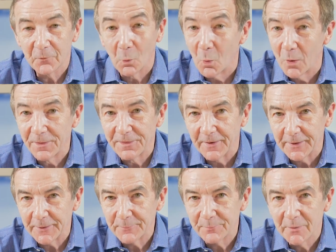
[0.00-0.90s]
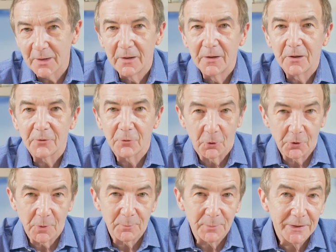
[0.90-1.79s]
For one thing, there
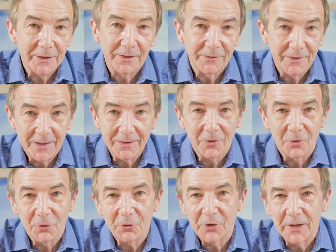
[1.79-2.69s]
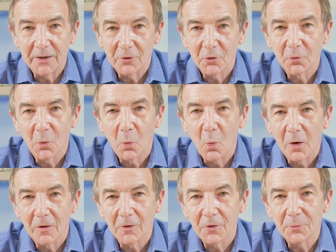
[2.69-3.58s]
are competing technical standards for
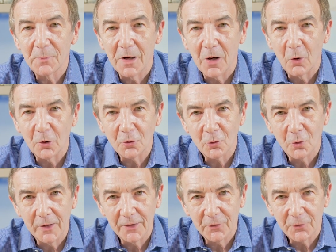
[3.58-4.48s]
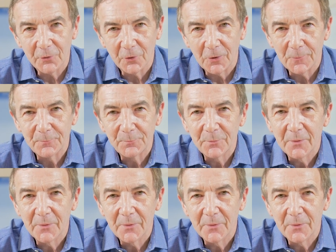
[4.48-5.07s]
wireless power transfer.